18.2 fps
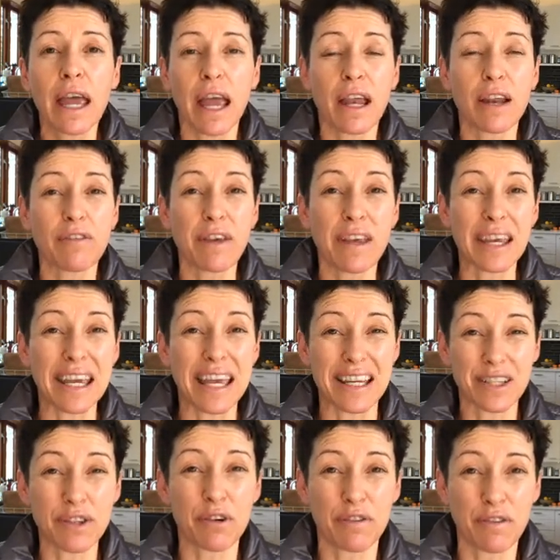And if you can
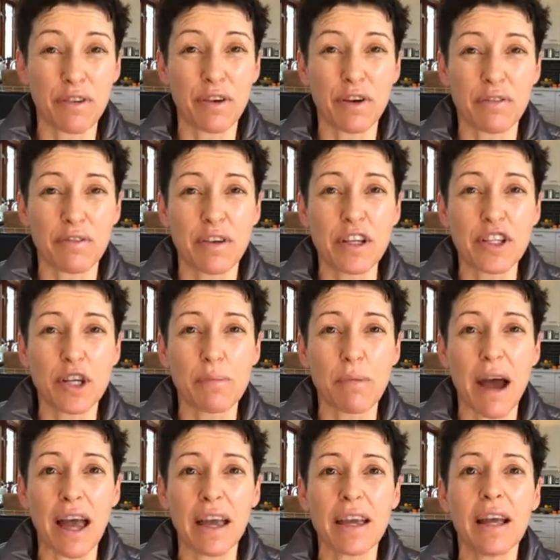get to a fruit and veggie
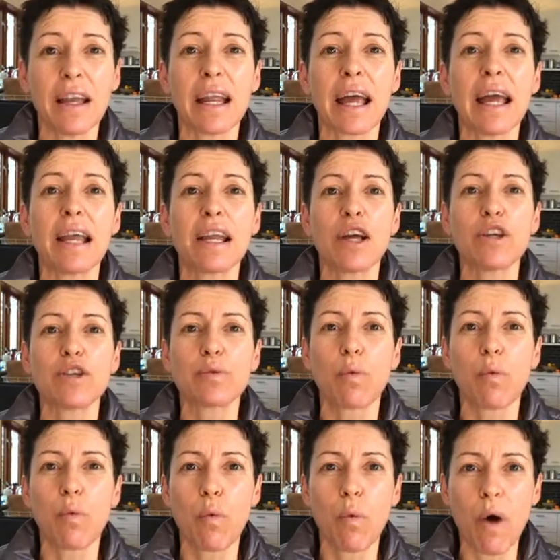market, it
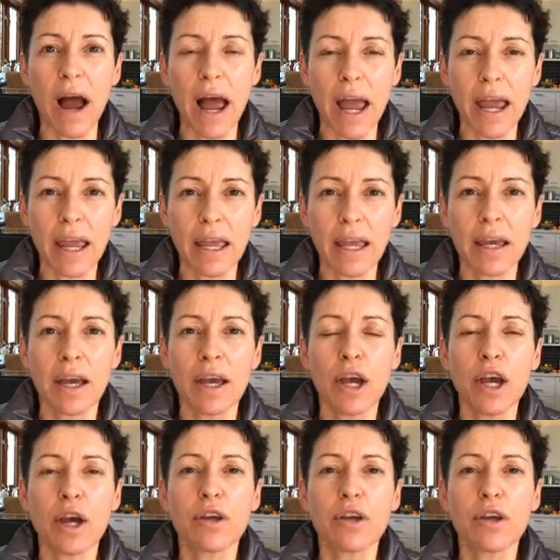is way